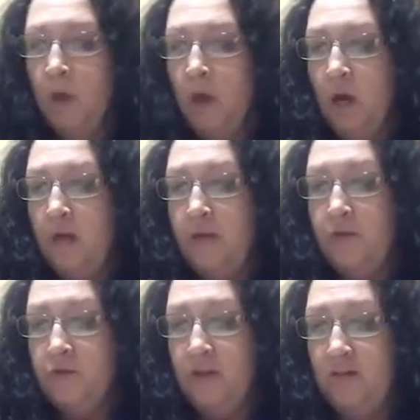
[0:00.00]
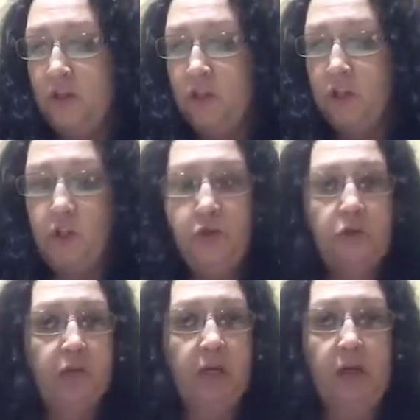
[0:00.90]
Another thing that you can do is
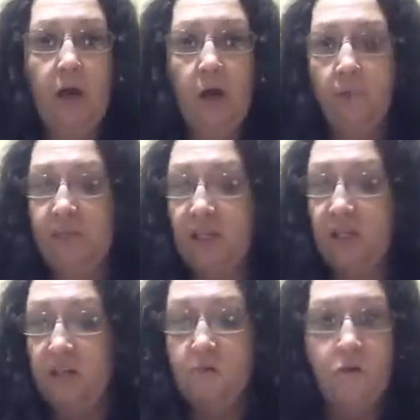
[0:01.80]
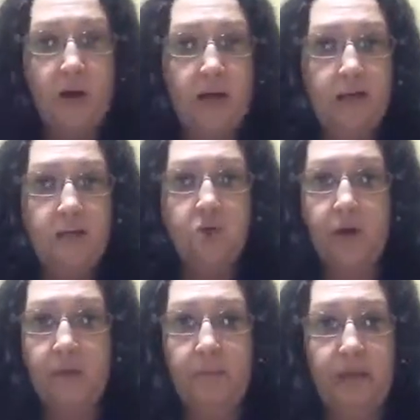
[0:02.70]
you can get enough rest,
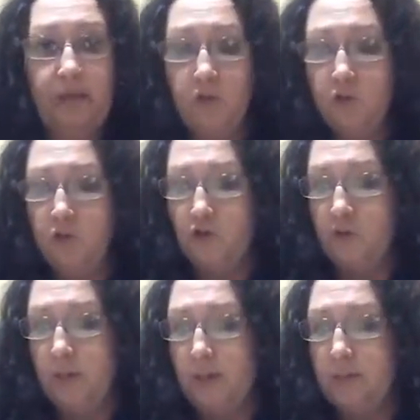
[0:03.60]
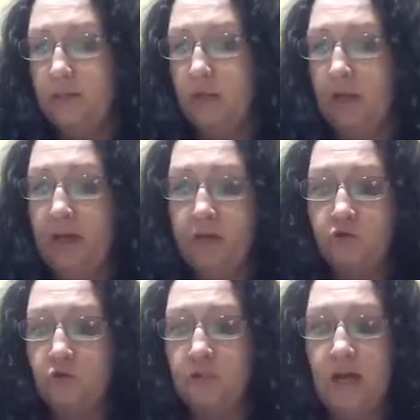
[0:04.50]
try to manage your stress,
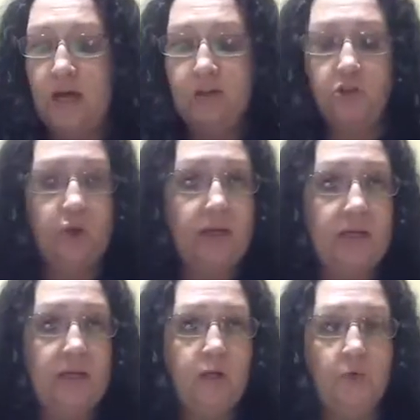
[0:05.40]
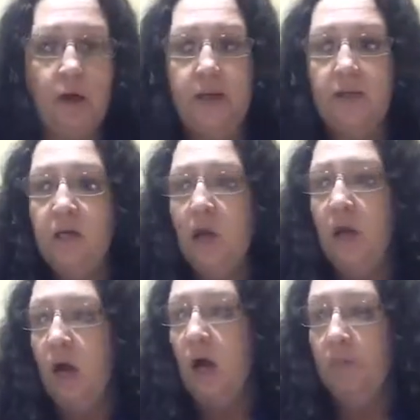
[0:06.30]
exercise, try to eat right.
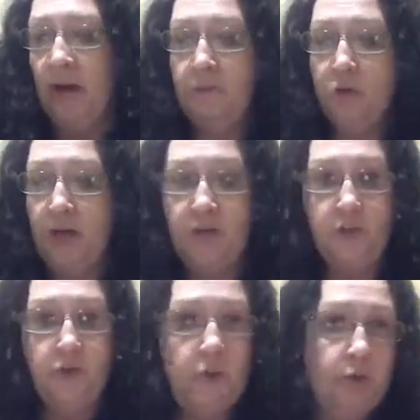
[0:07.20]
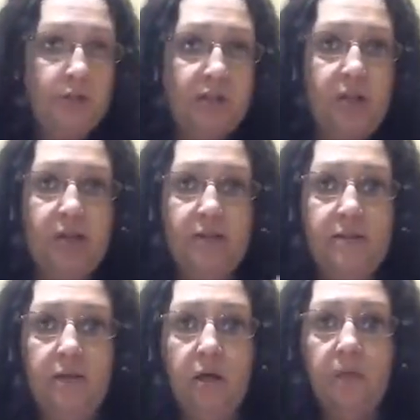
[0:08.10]
I'm trying to do those things.
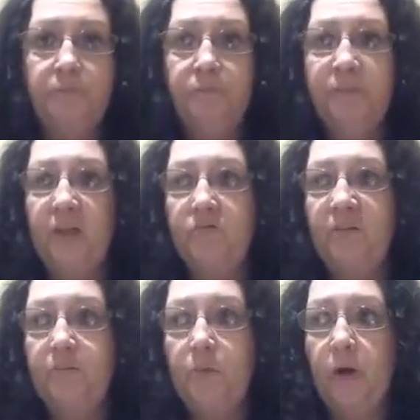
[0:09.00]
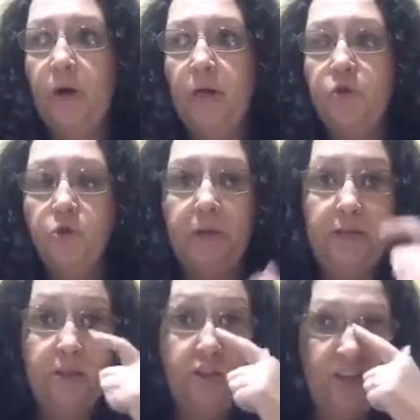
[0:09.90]
In February, I joined the
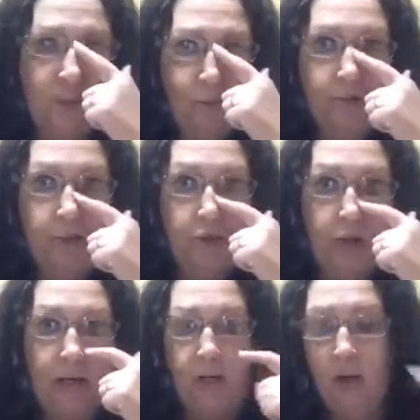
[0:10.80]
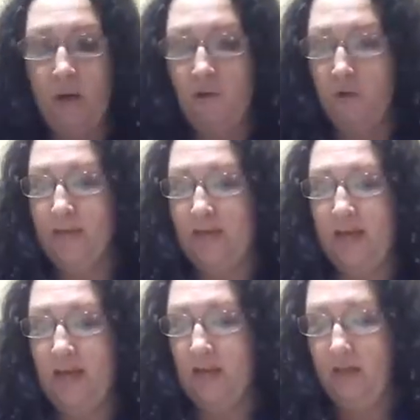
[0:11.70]
gym, so I try to go every
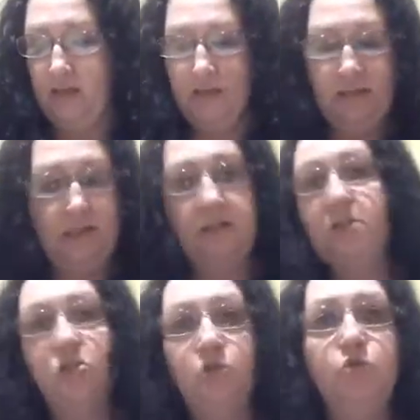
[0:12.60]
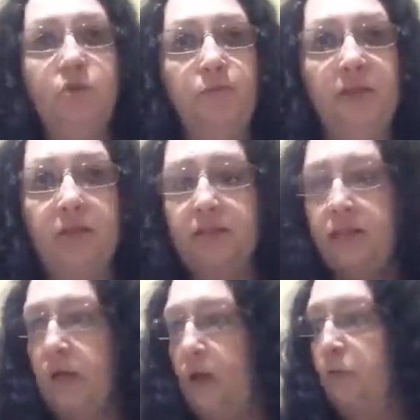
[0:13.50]
day and to at least do some things to
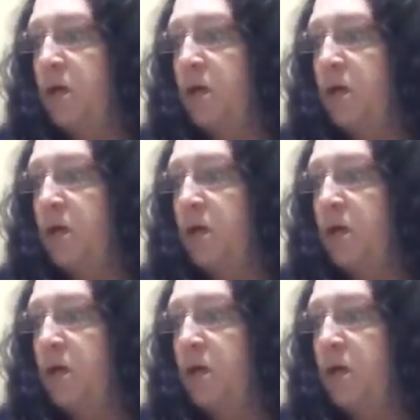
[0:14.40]
help.